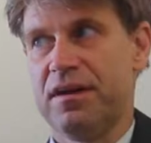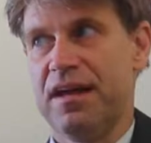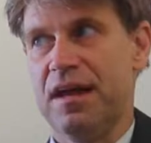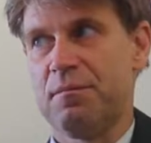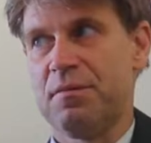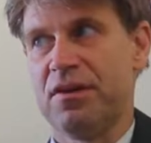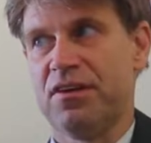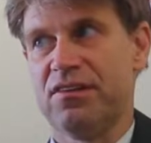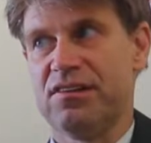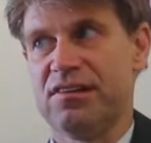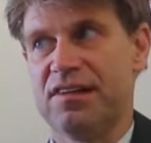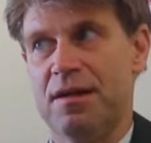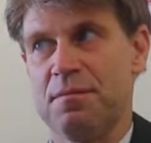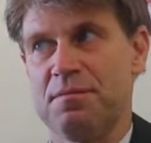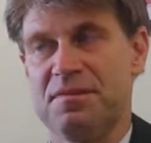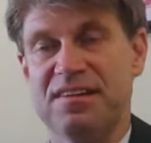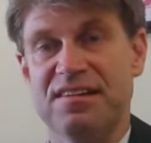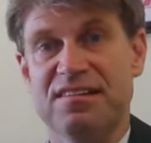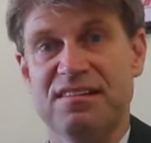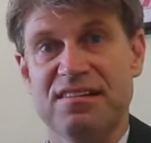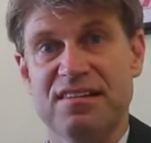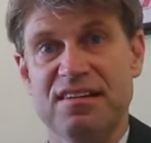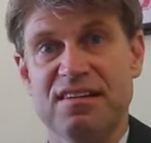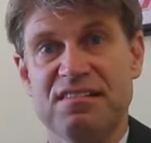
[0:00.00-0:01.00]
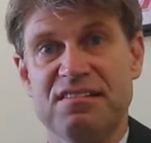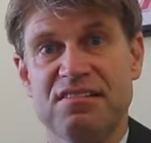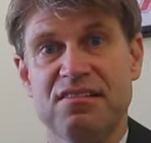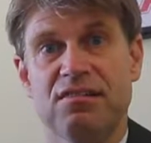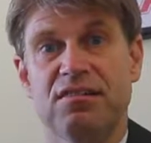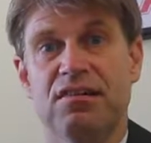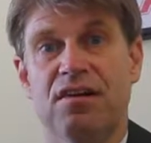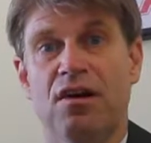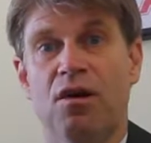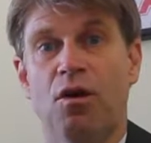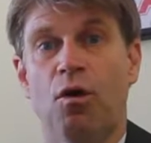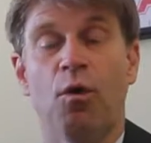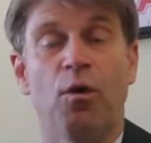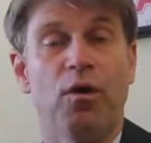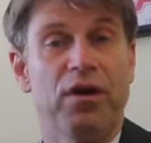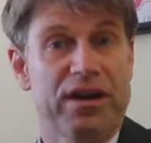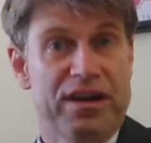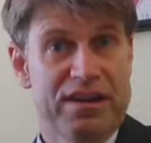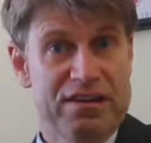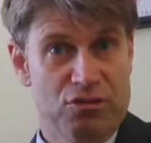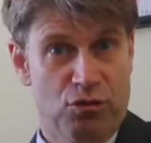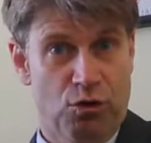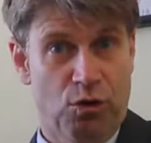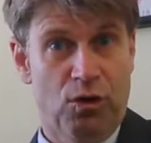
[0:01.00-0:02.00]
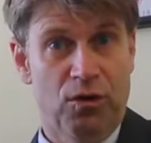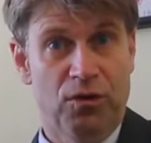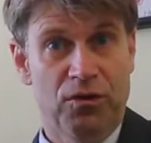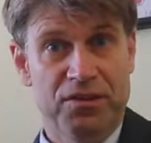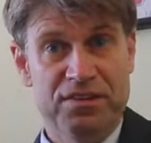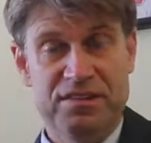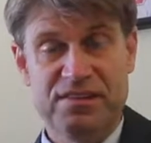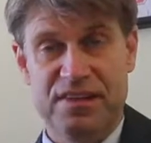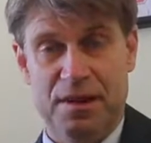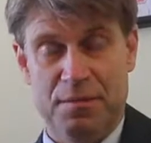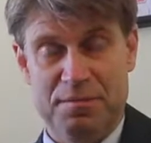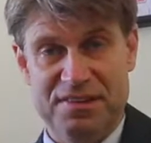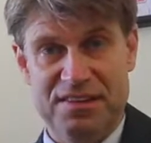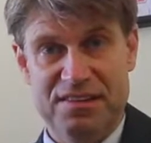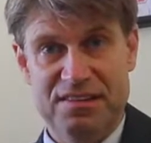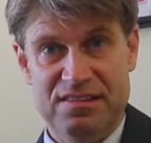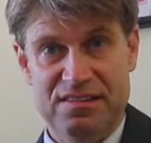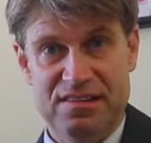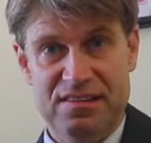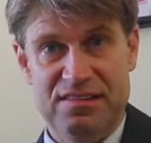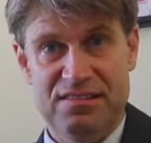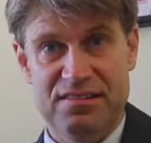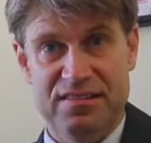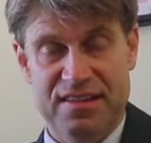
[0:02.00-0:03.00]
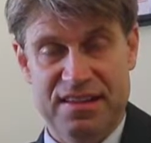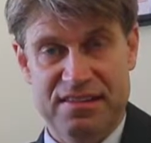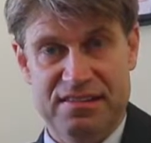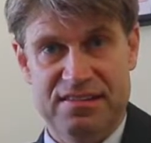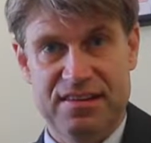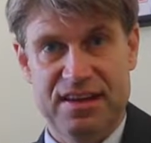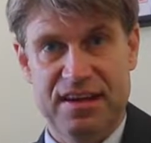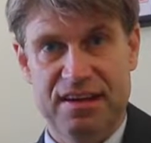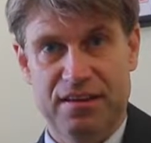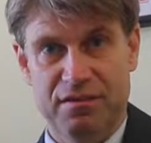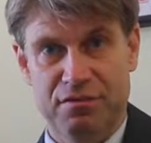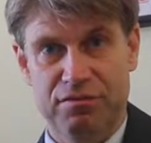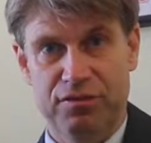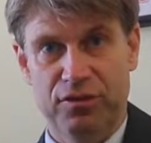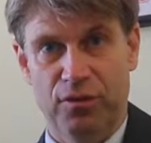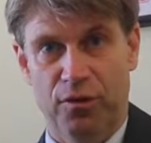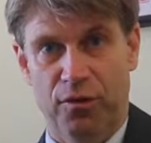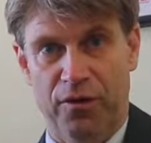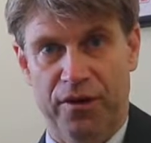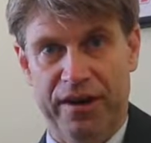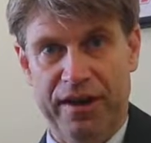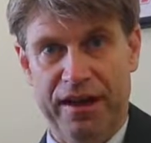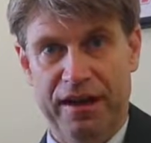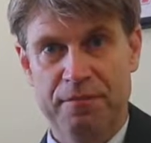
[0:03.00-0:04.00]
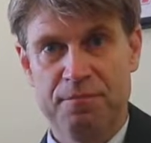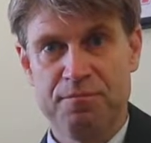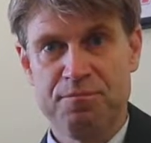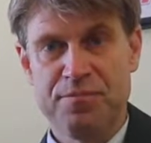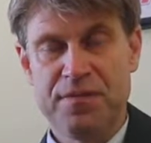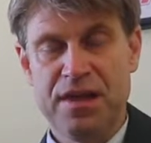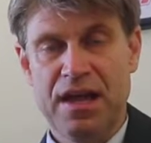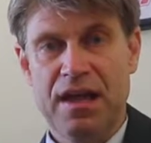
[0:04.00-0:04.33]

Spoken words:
chemical substances, or controlled substances in the state of Florida.